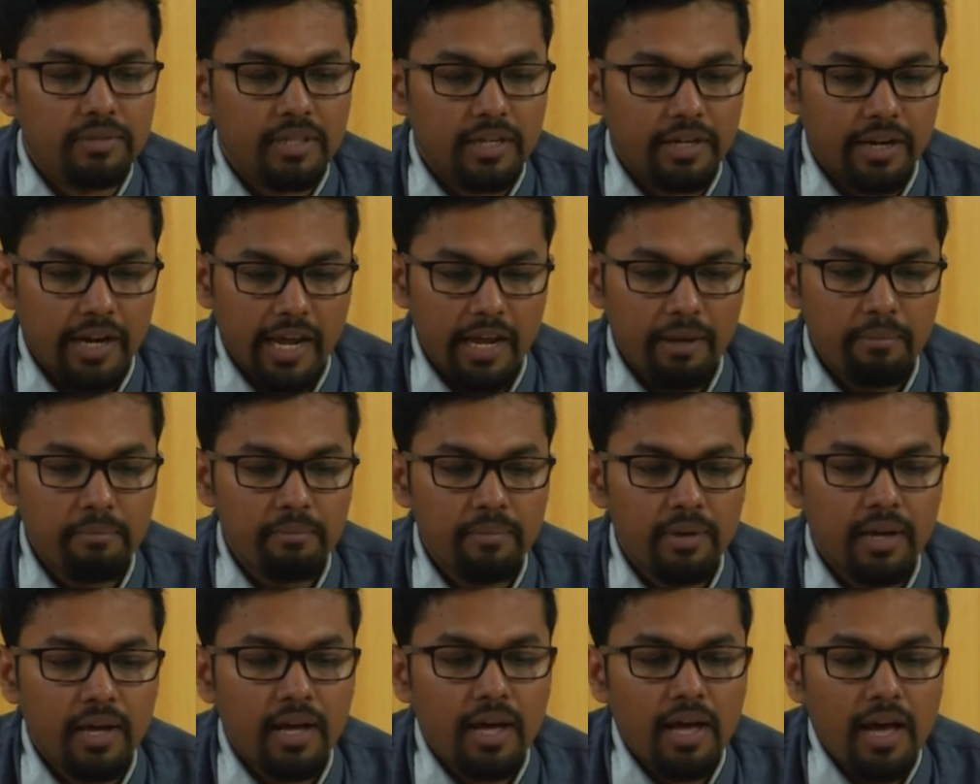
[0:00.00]

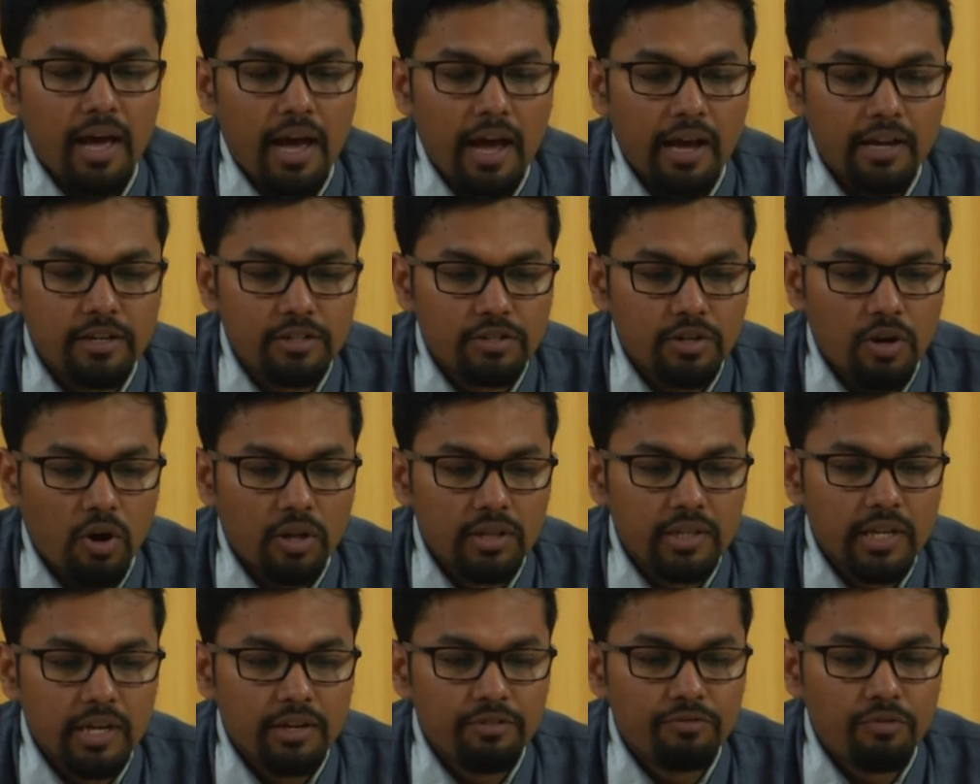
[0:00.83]
name and all
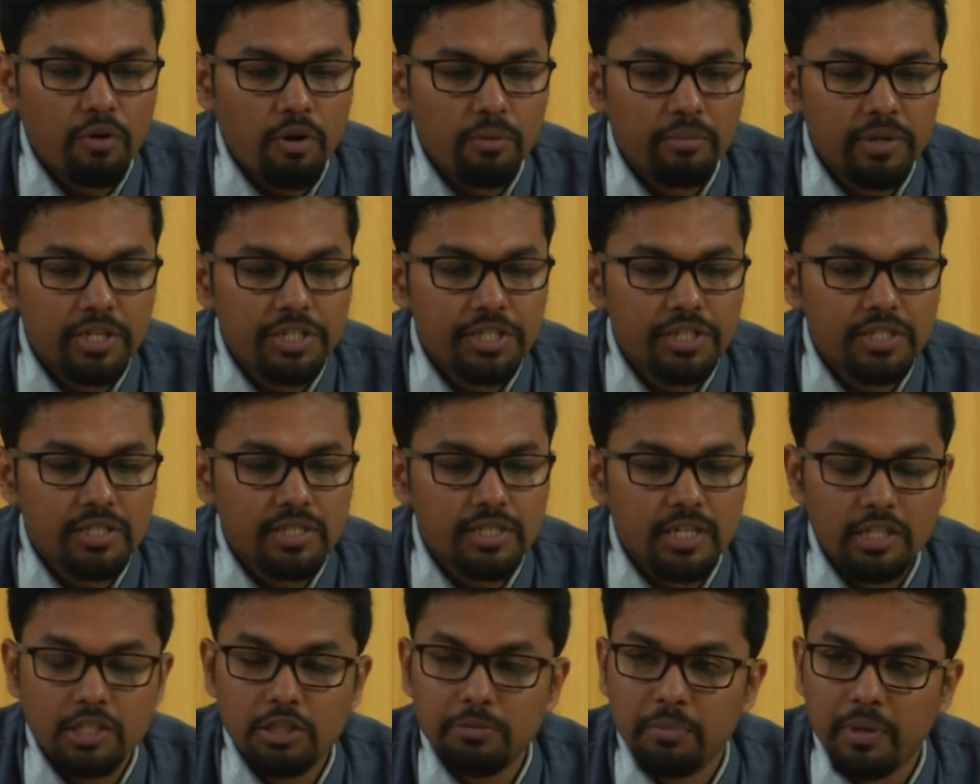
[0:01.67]
the information
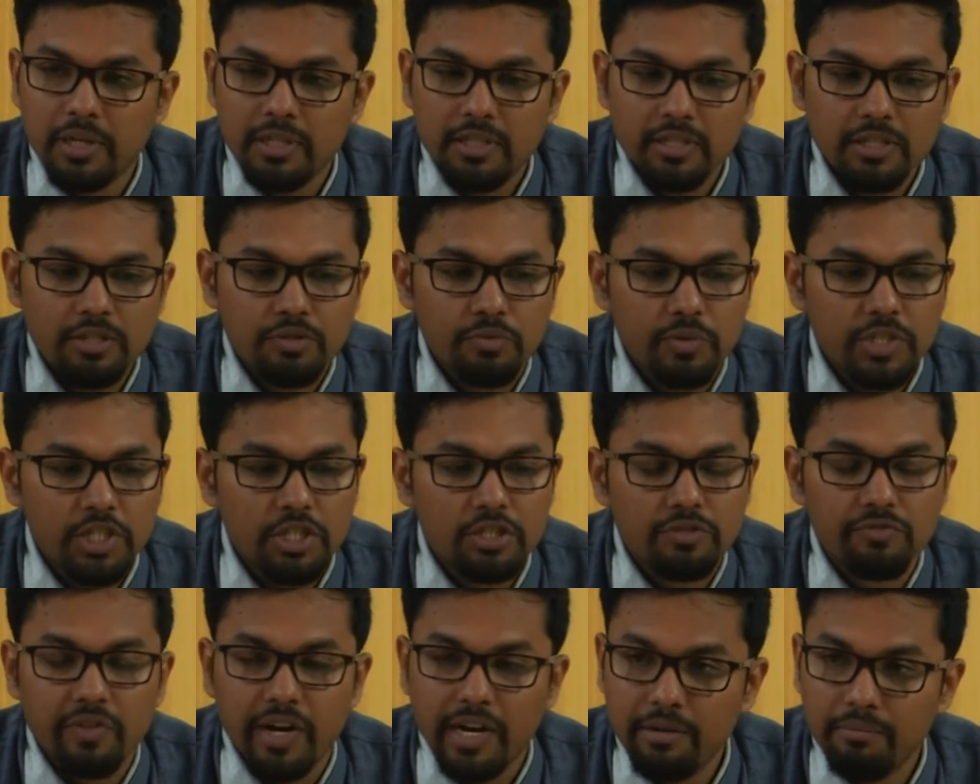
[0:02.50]
search buttons which
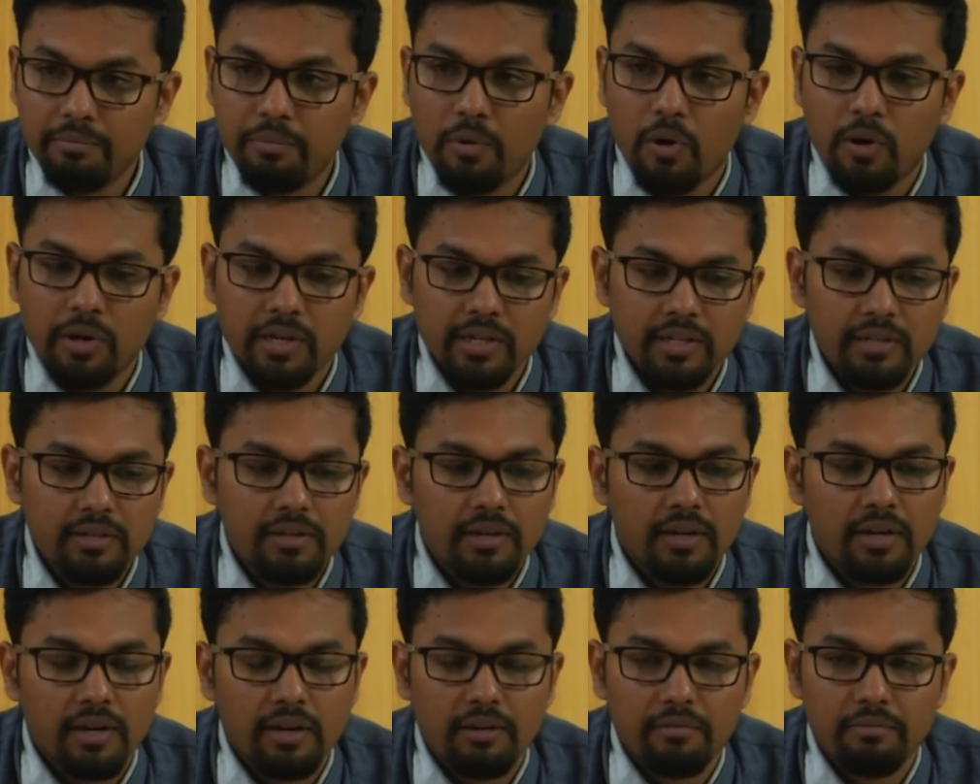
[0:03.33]
is very important
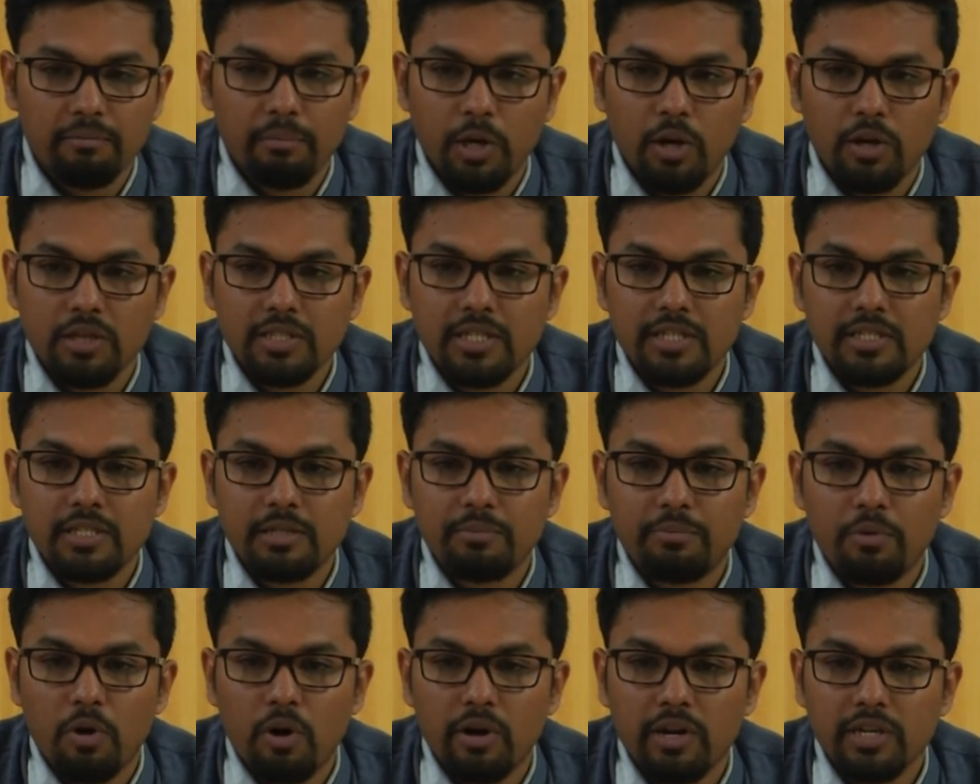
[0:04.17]
uh, because it is a
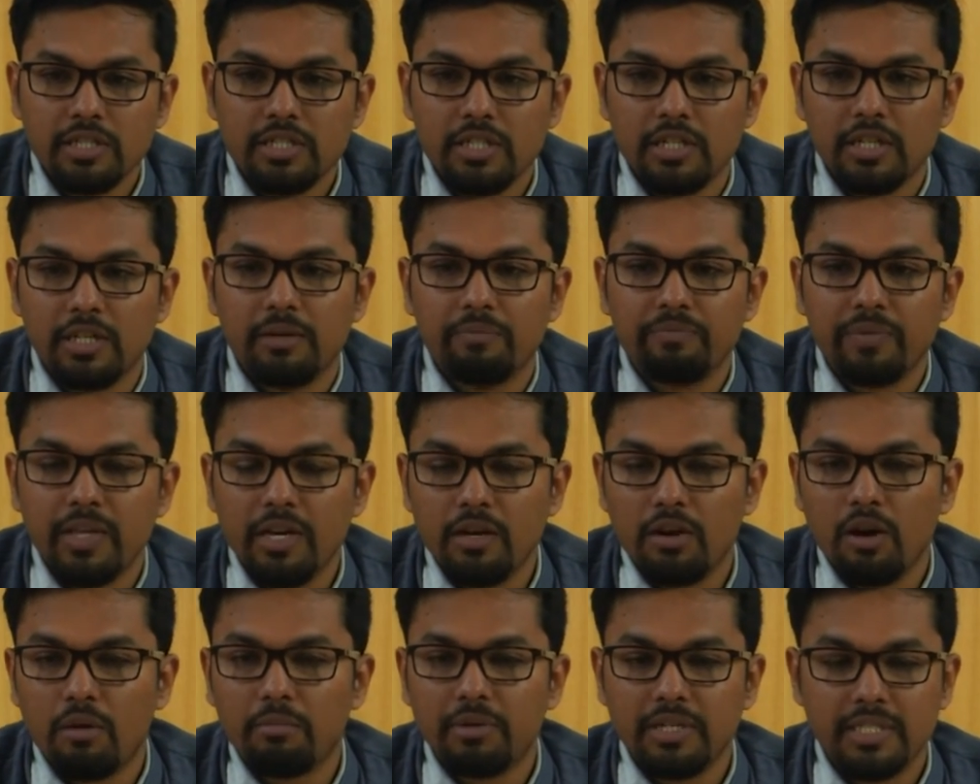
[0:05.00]
product uh,
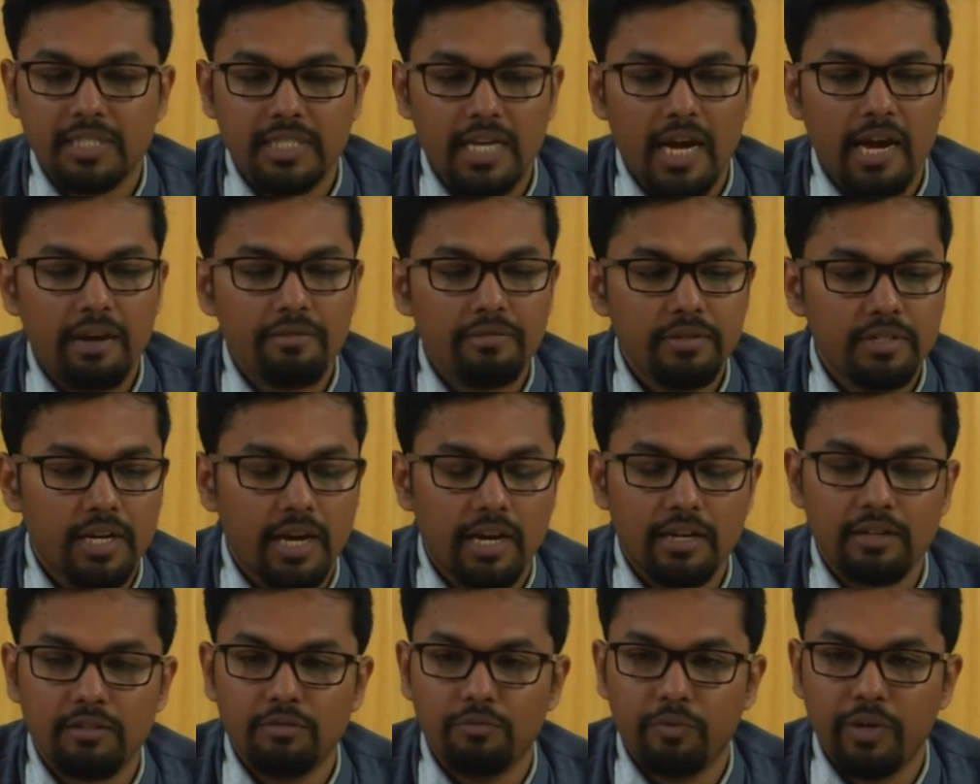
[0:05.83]
e-commerce site
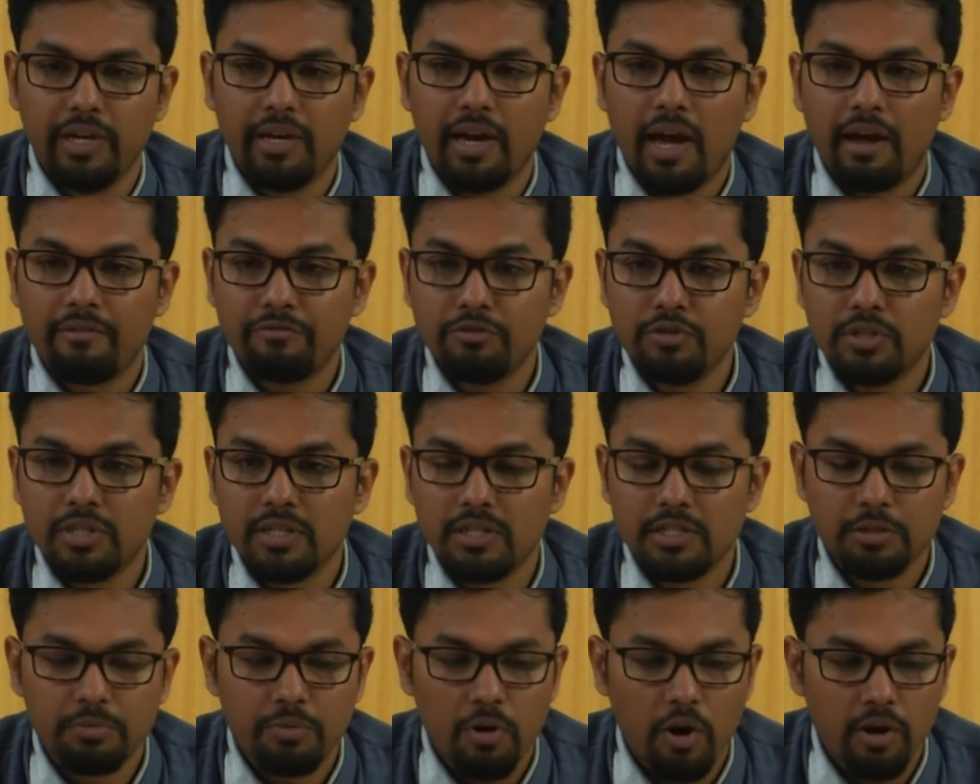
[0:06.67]
and we have to
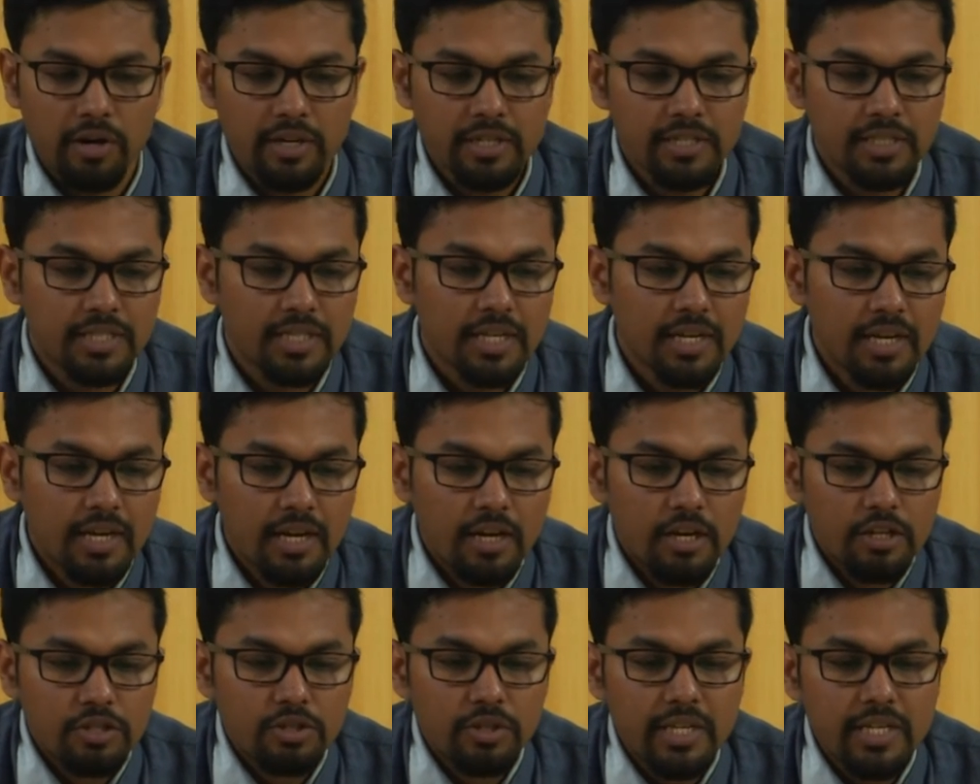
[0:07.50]
search products.
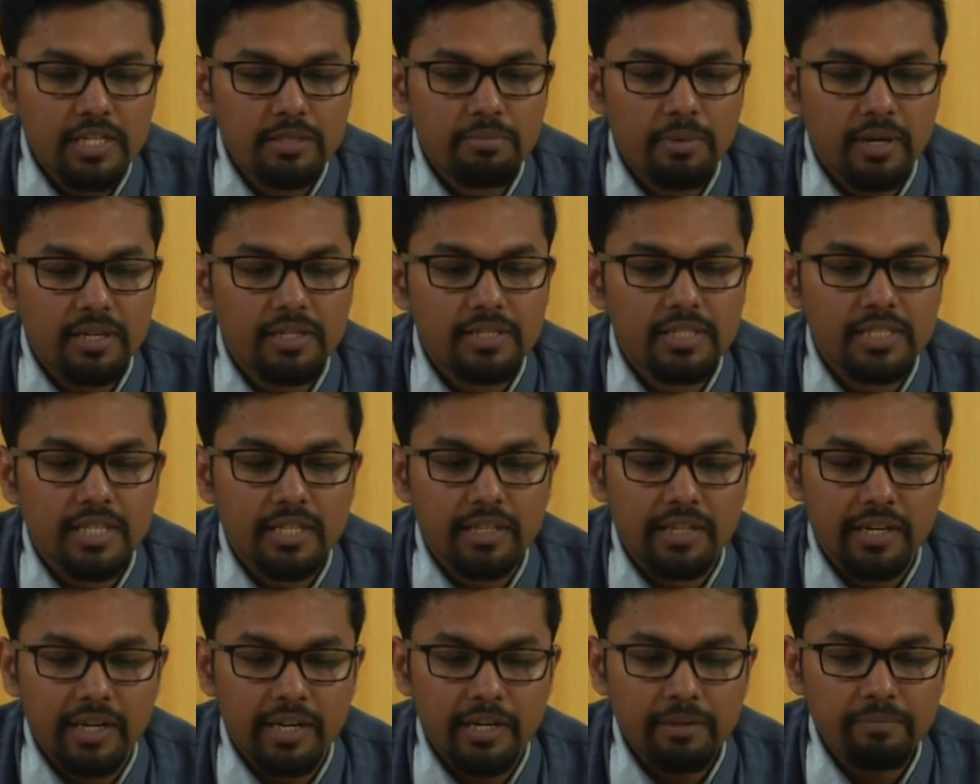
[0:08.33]
So, these buttons are
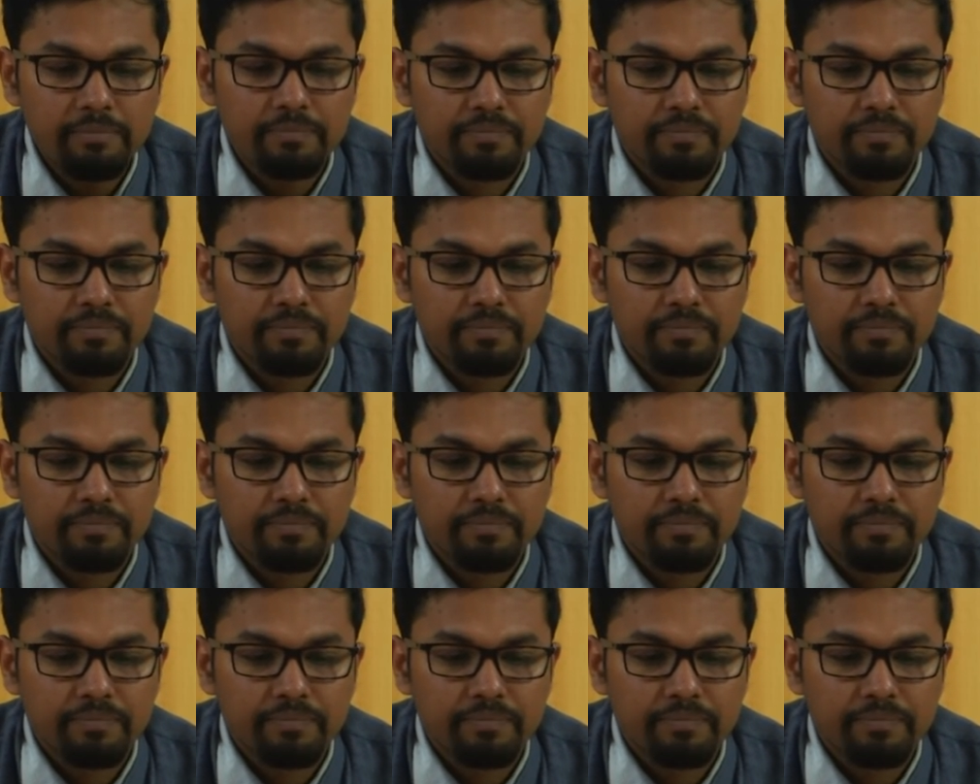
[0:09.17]
there